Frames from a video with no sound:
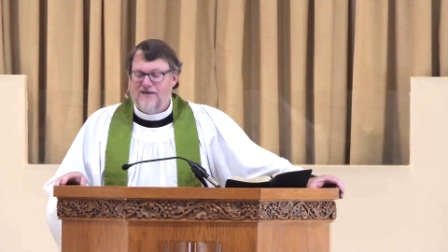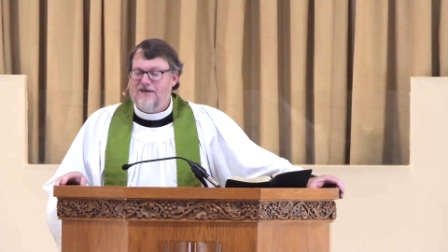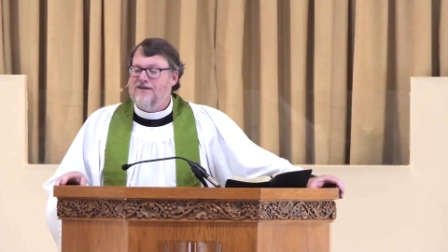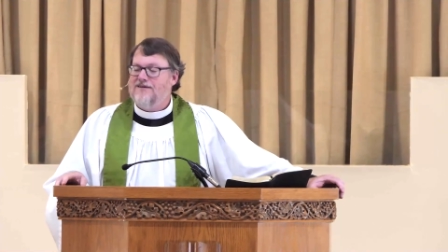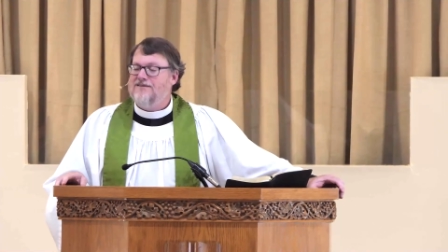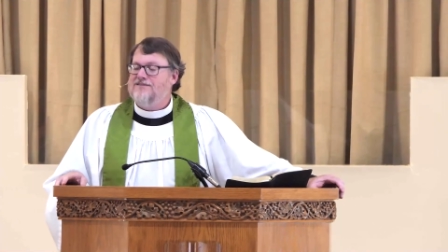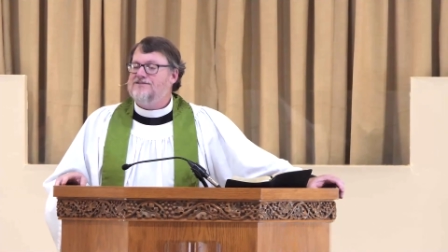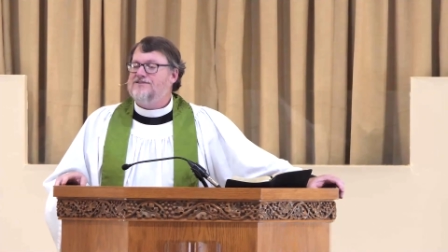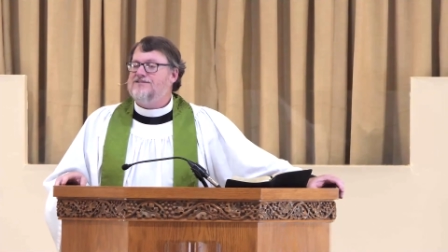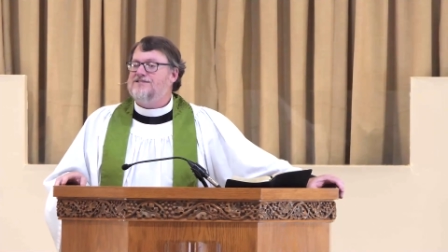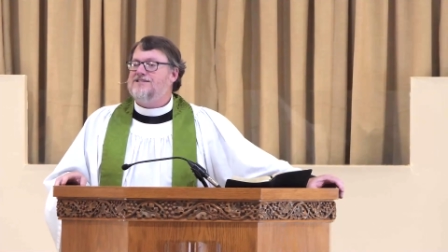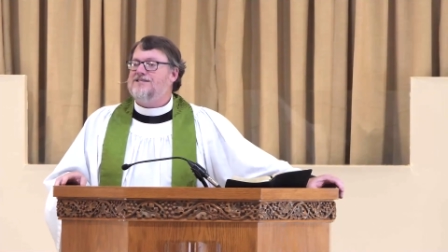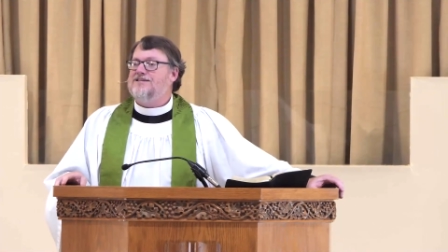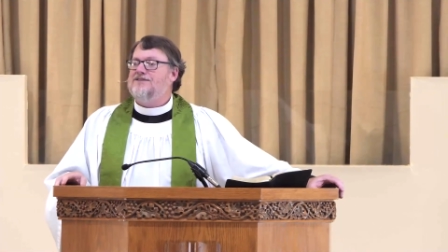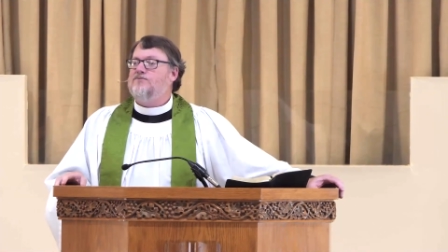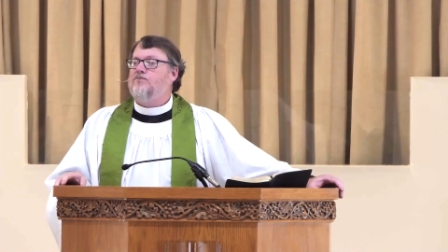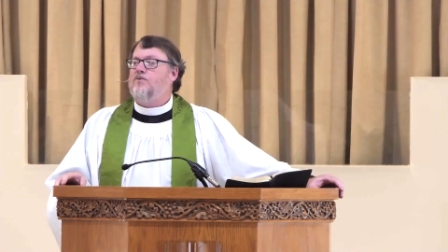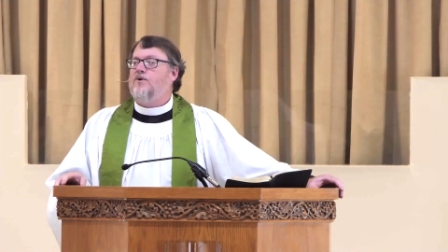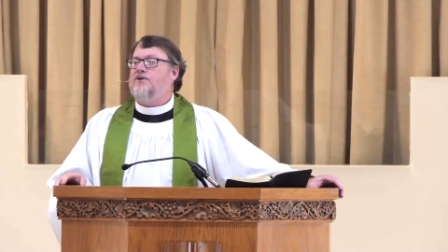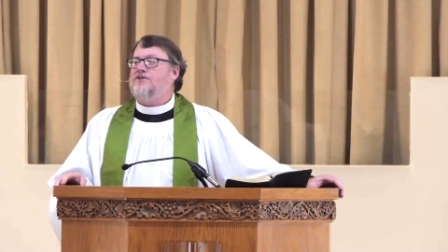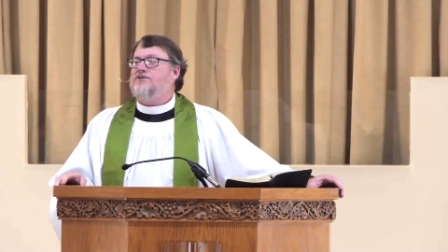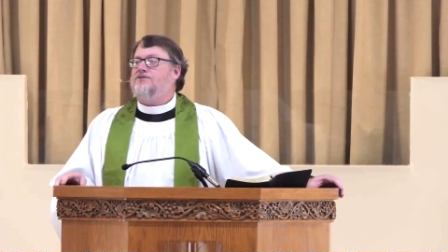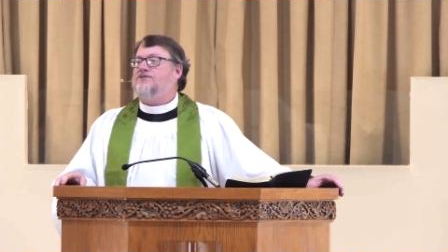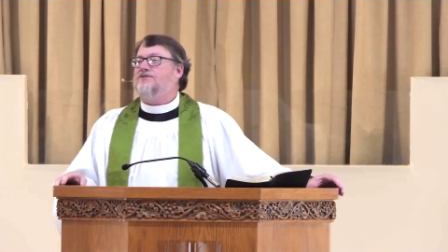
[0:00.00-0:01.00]
see
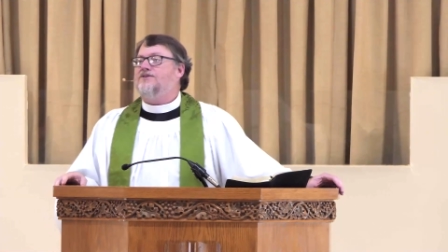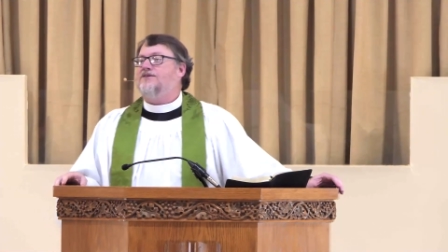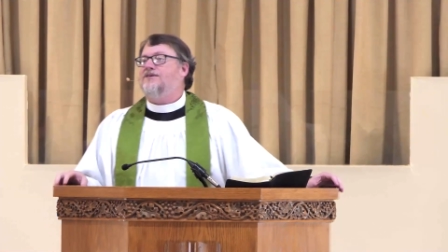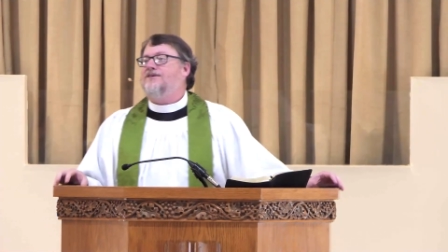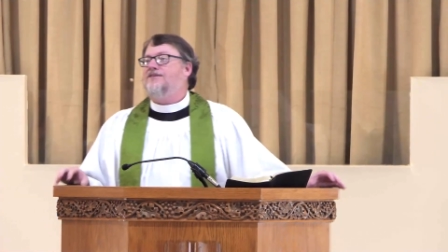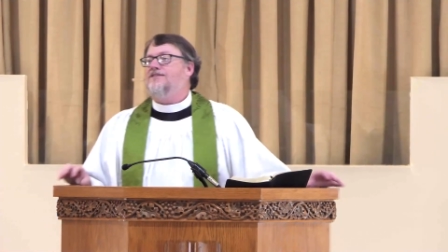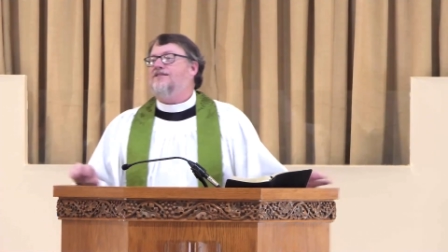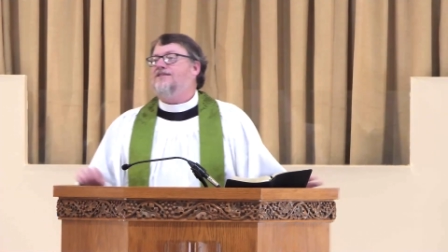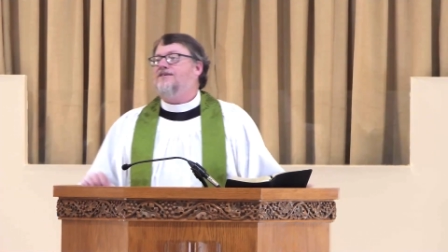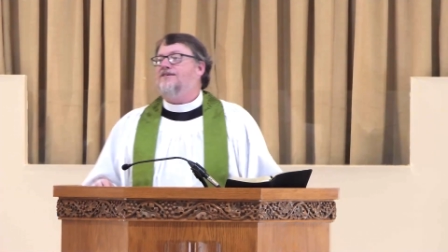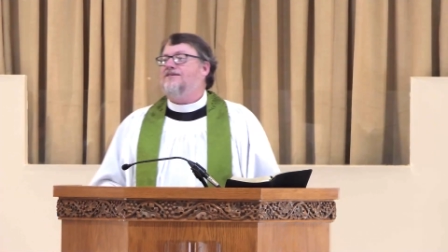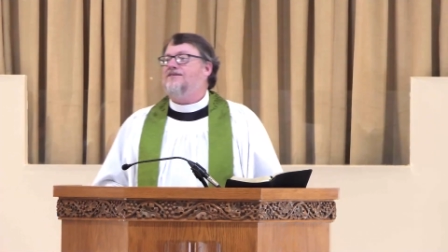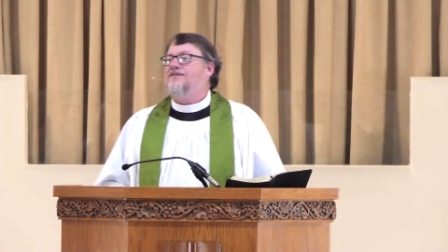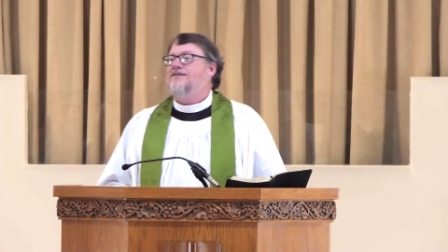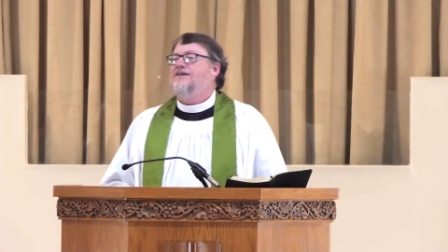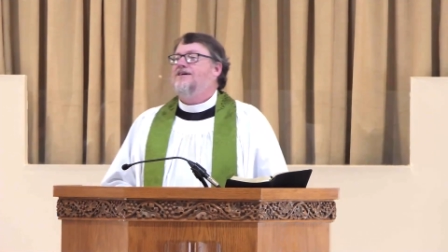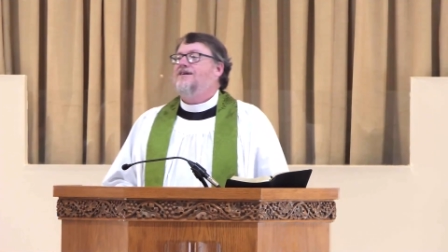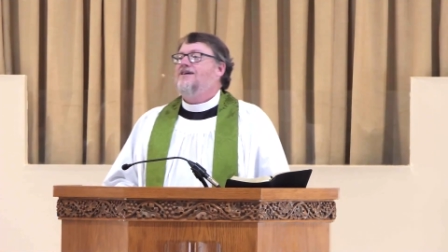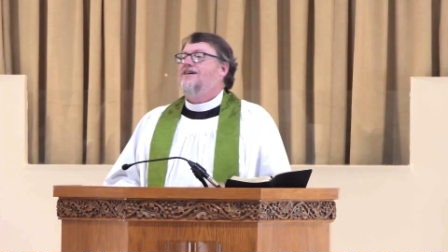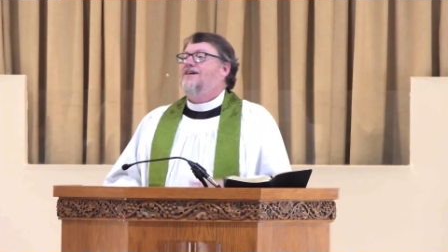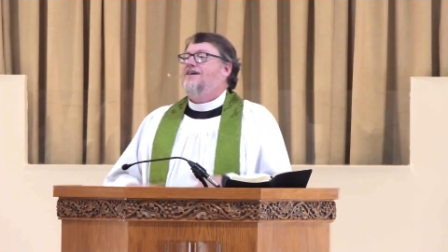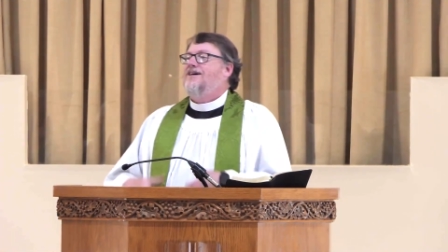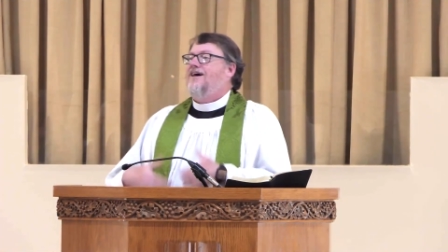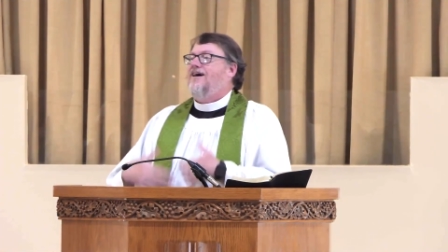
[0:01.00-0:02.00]
what's uh, the
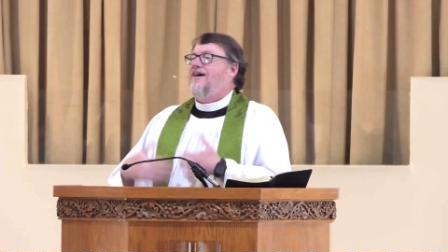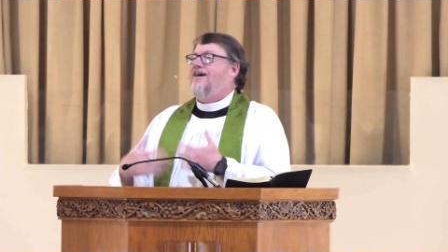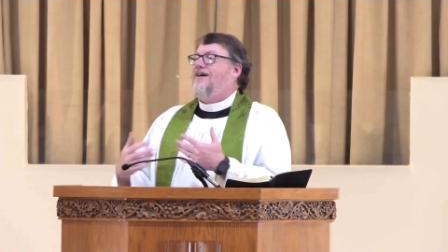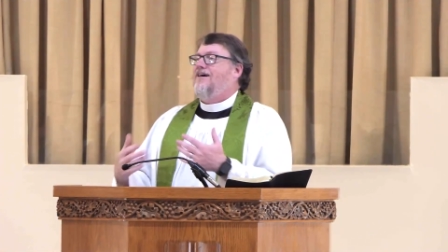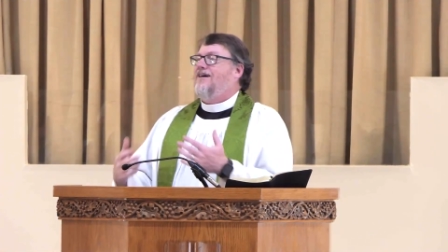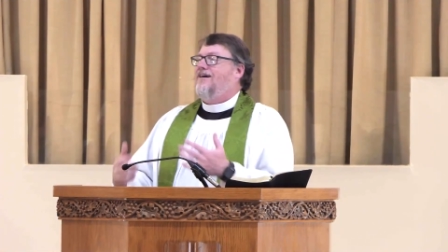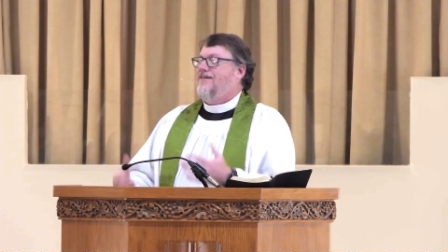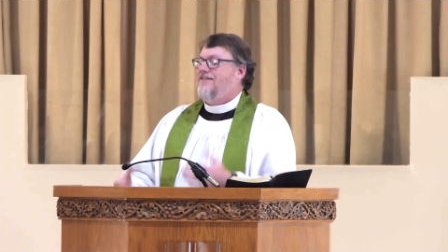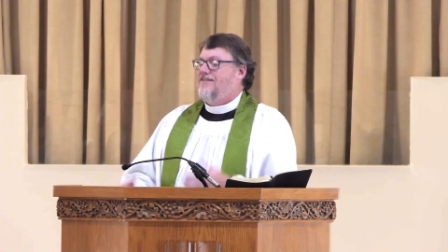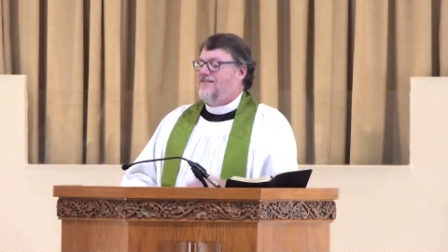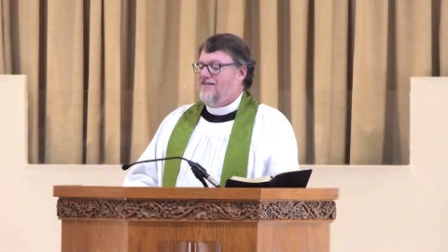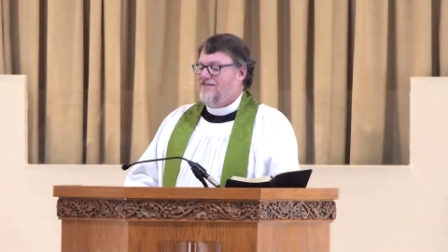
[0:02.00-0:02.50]
uh,